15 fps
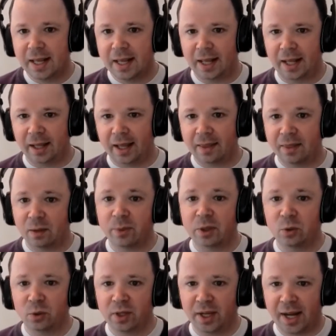Uh, and then we
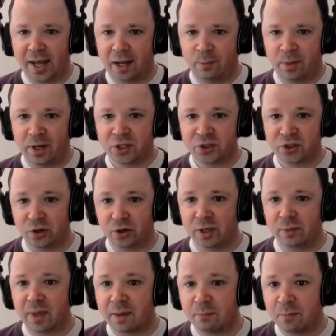look at how much
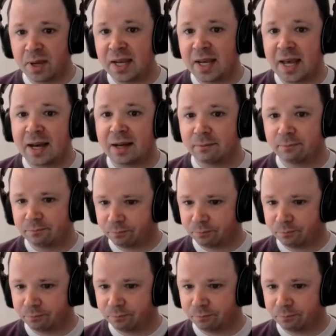sodium they pee out